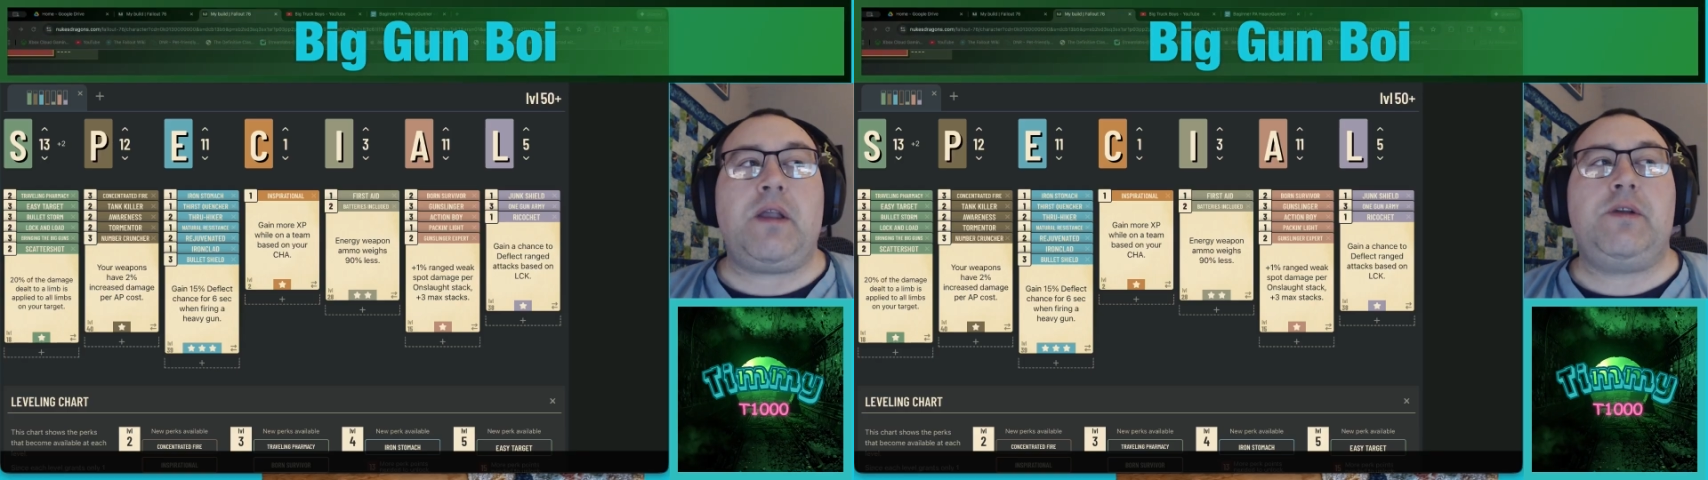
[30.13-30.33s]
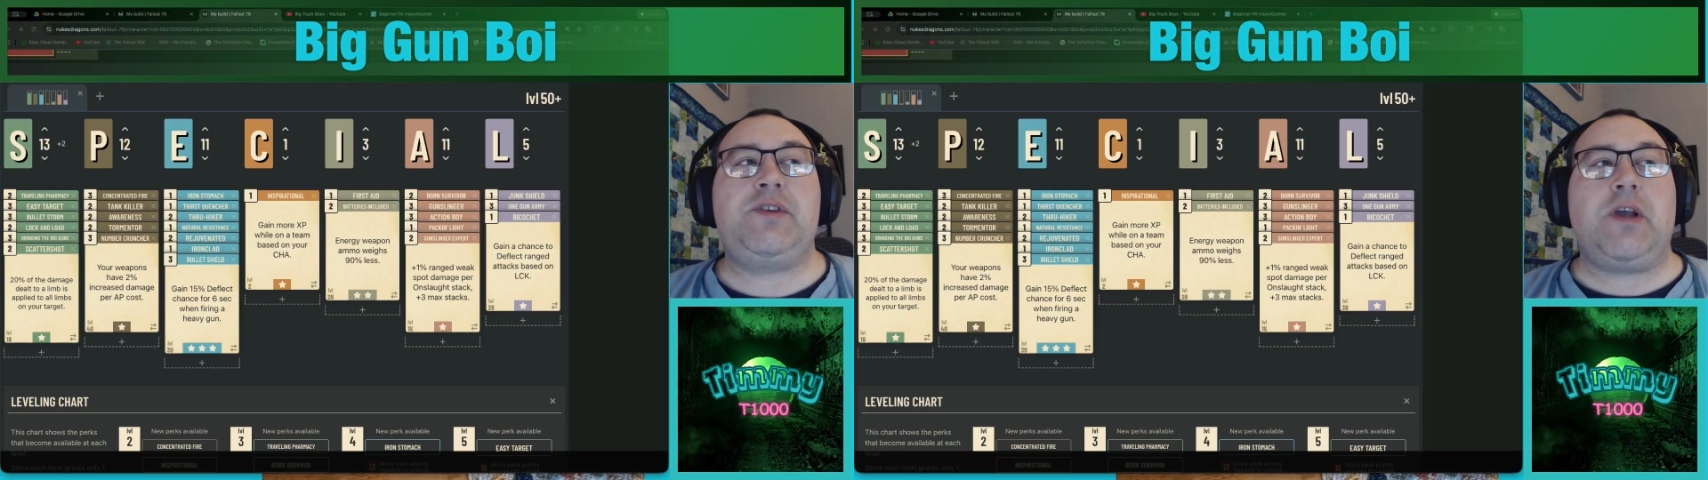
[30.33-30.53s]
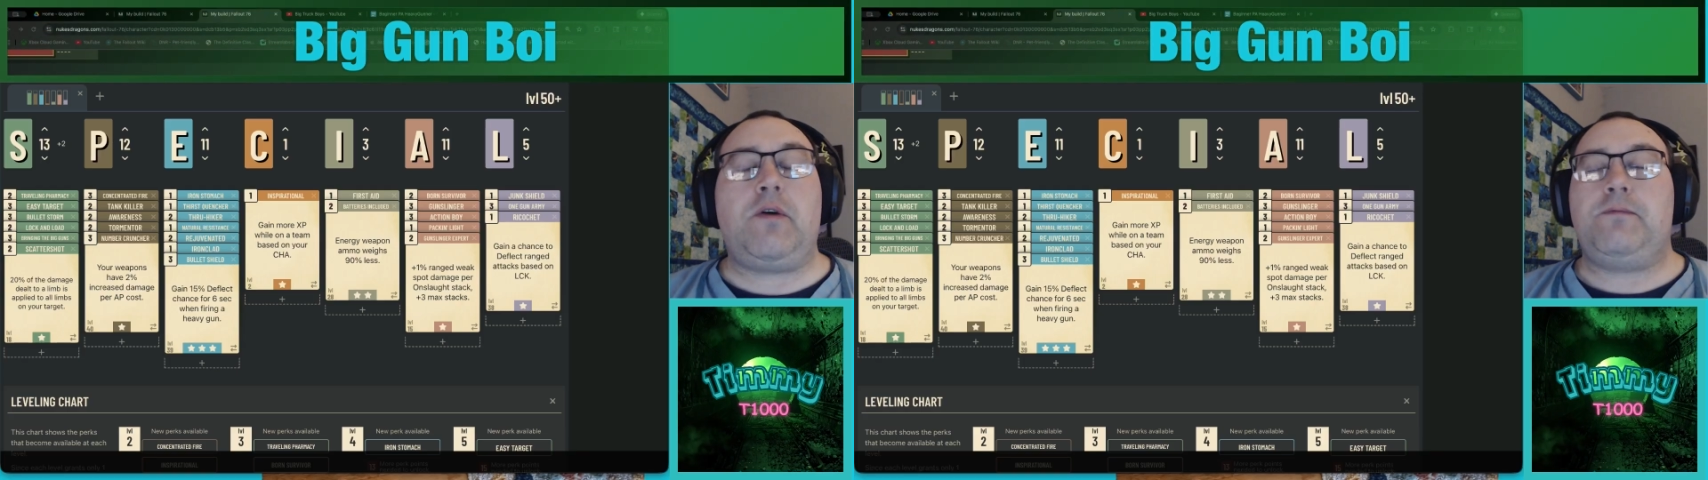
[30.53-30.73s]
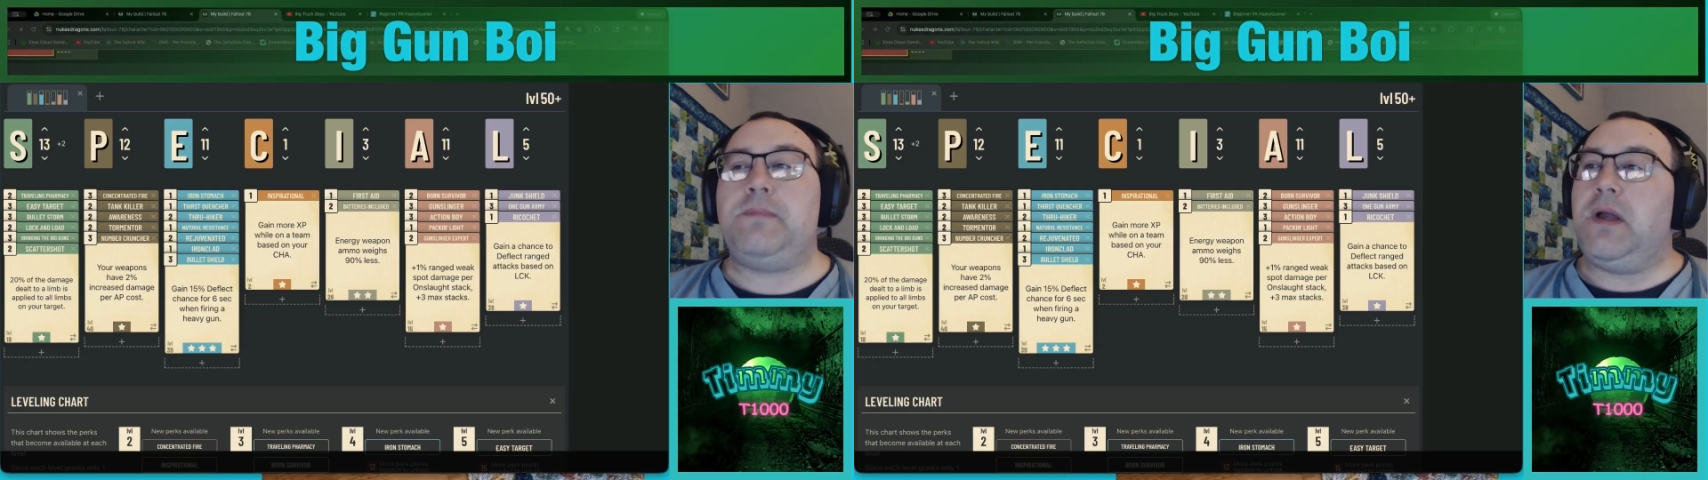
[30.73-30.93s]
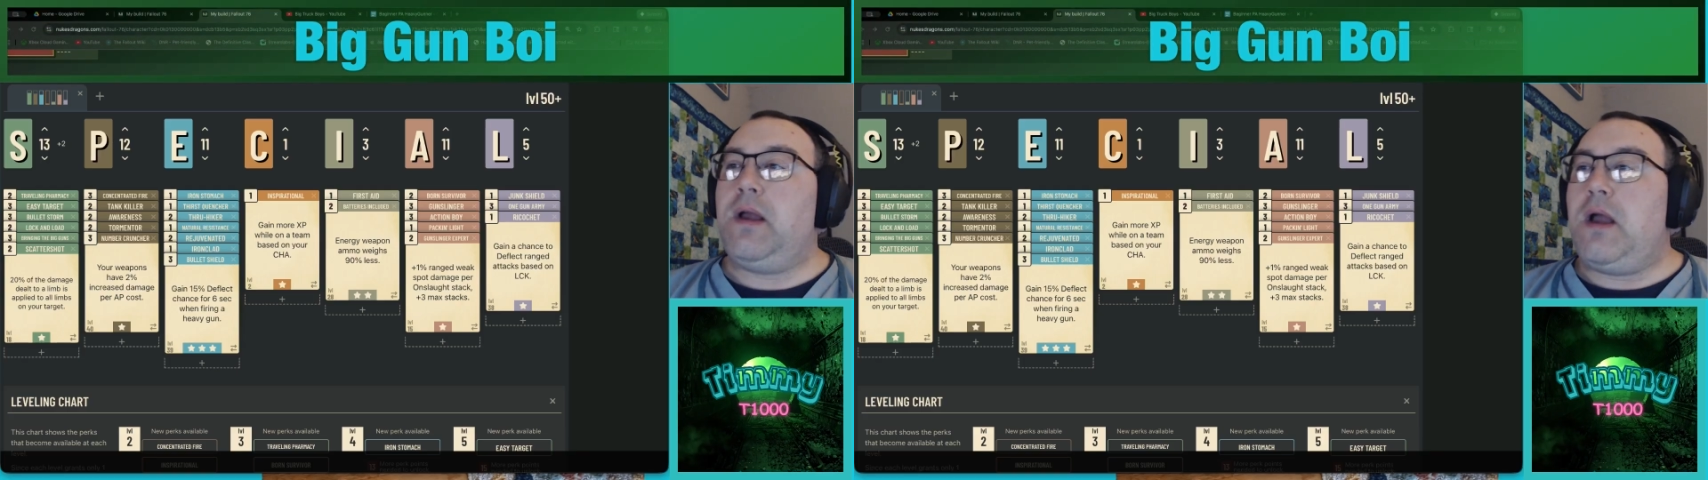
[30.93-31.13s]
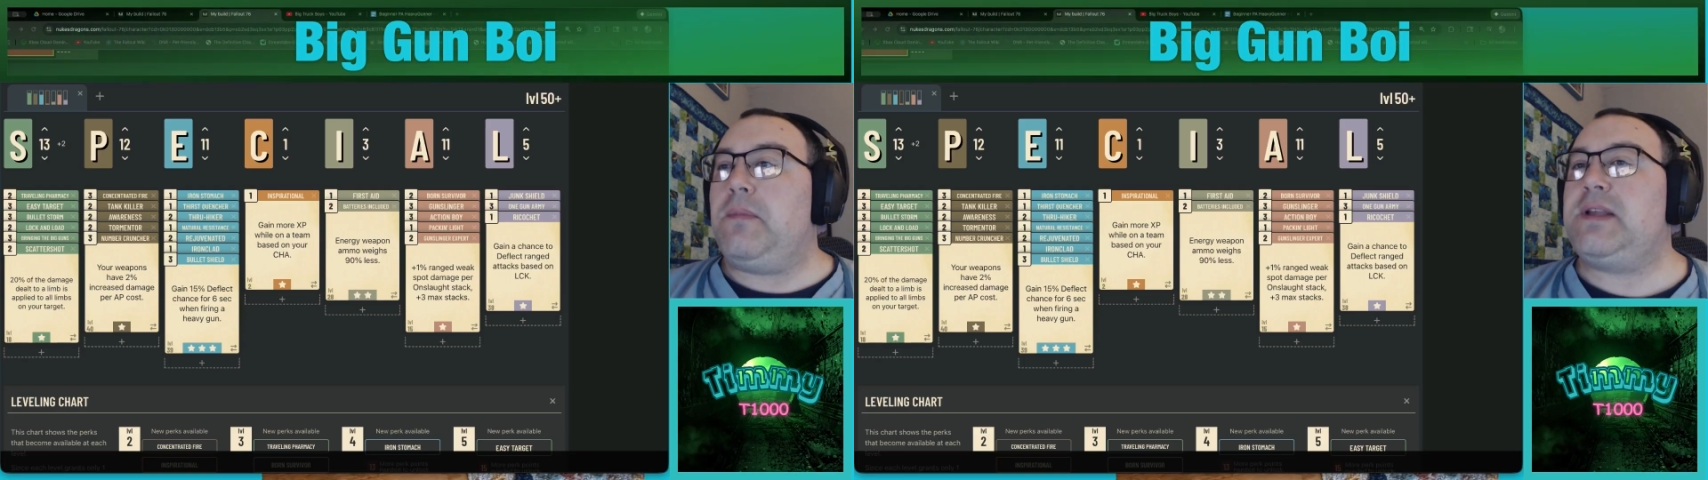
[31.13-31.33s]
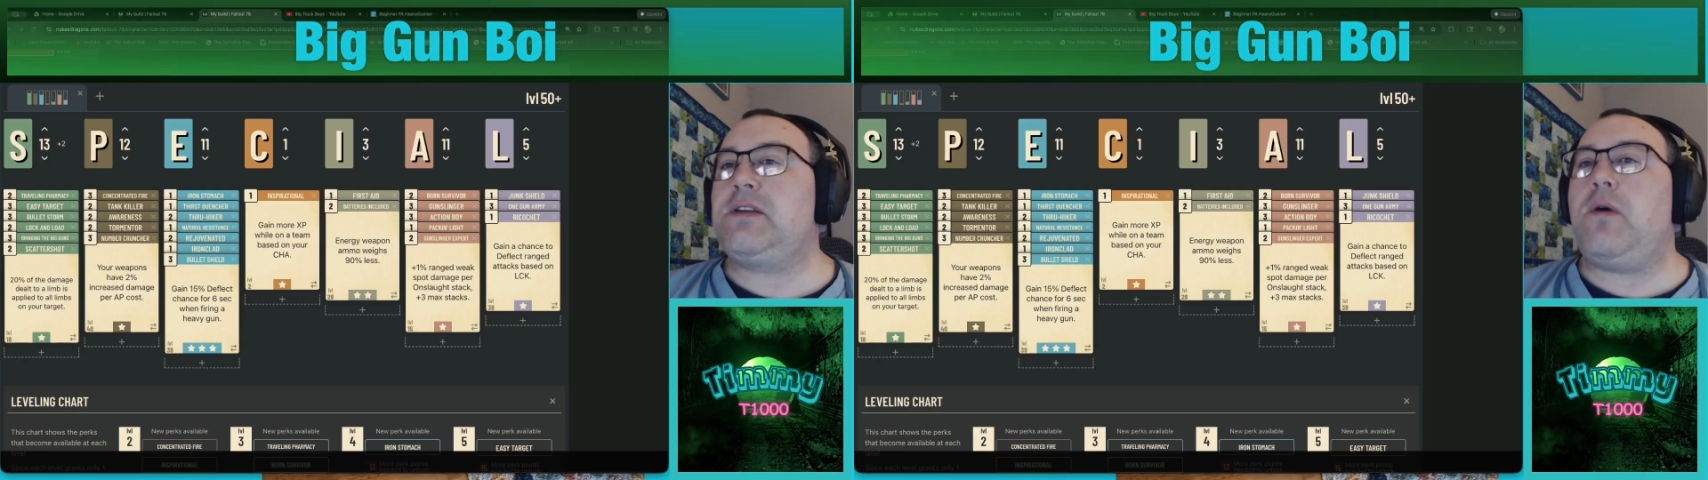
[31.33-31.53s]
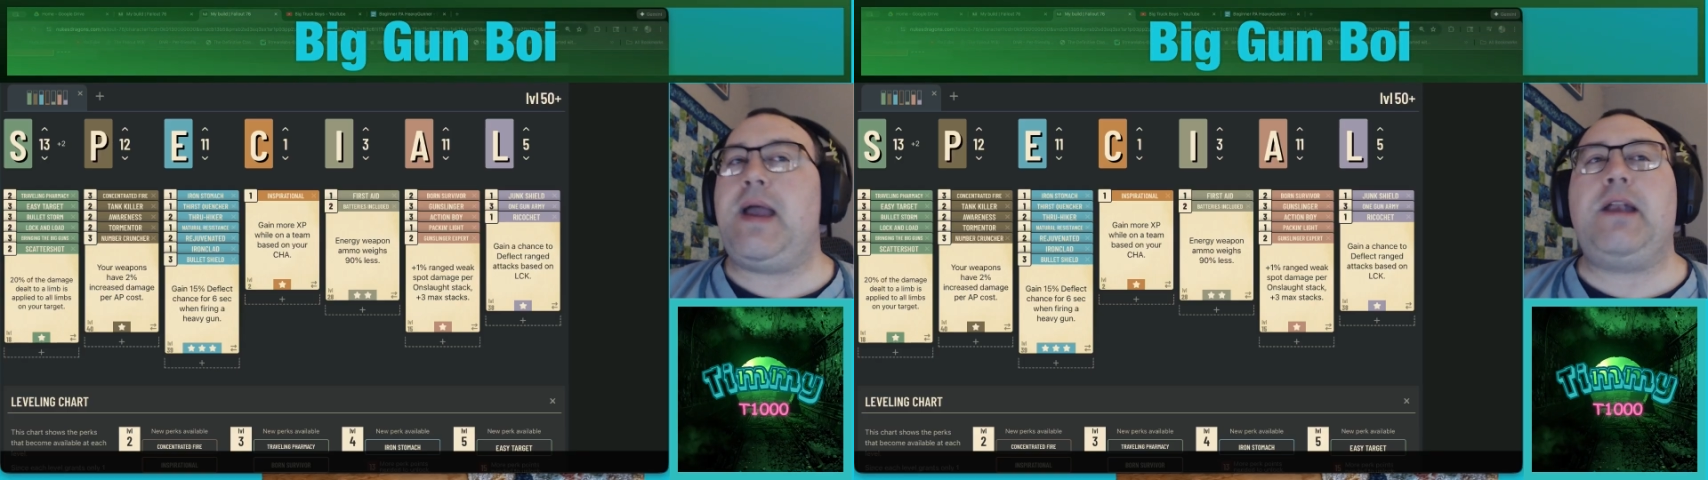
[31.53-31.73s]
So let's
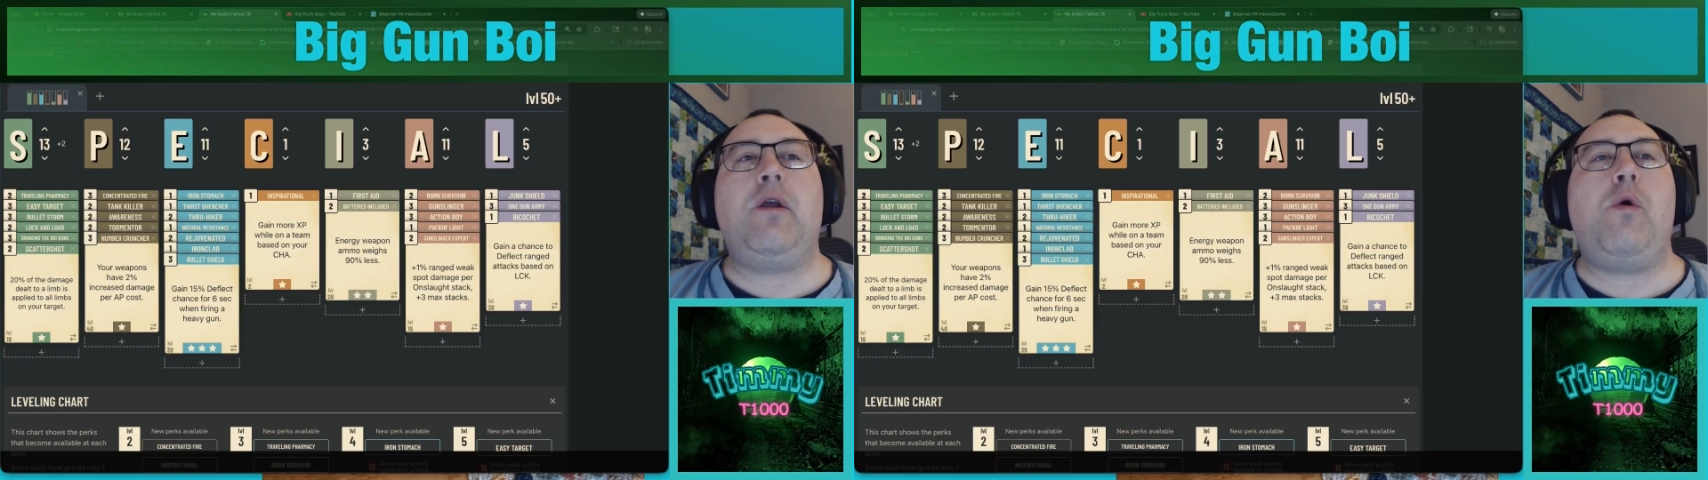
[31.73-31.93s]
go ahead and